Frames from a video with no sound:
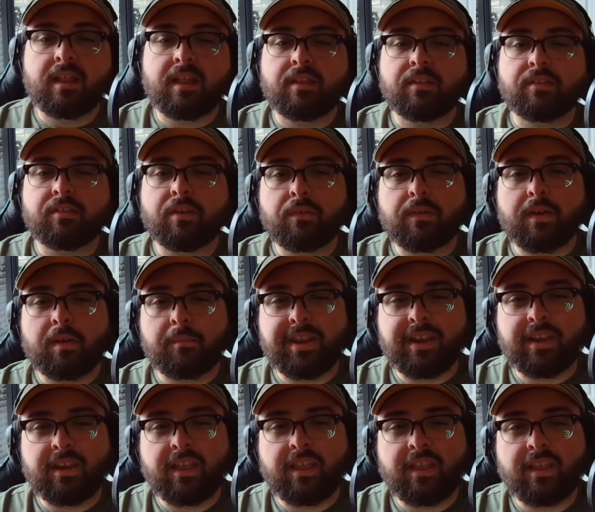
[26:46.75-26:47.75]
So,
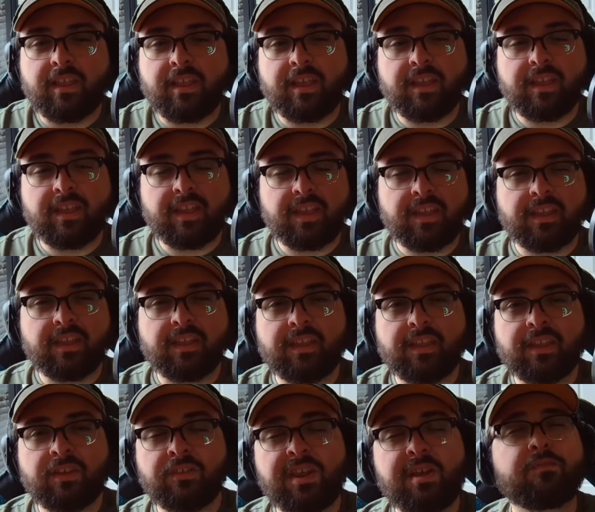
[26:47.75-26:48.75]

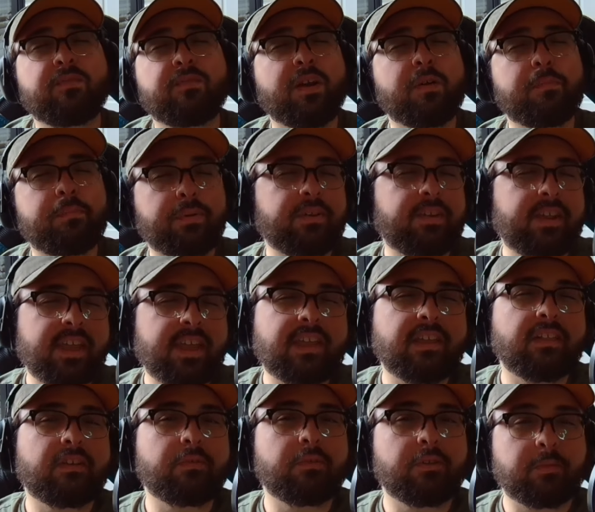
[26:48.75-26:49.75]
you need very
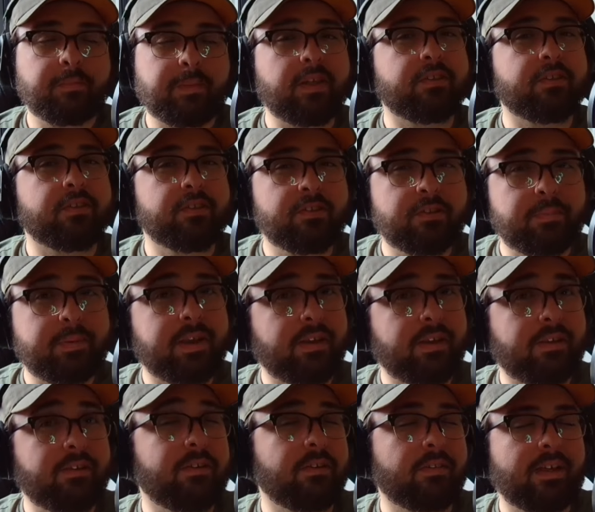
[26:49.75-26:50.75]
particular responses depending
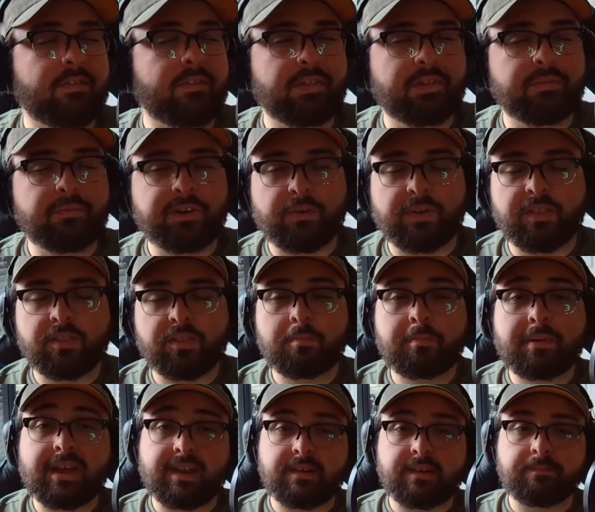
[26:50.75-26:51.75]
on your level of annoyance,
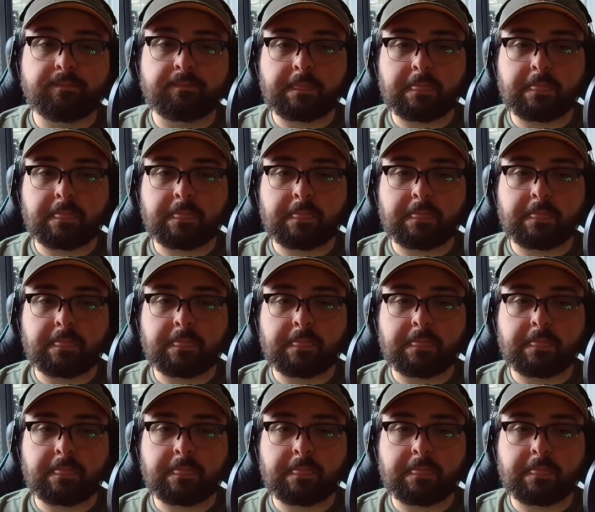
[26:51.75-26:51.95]
but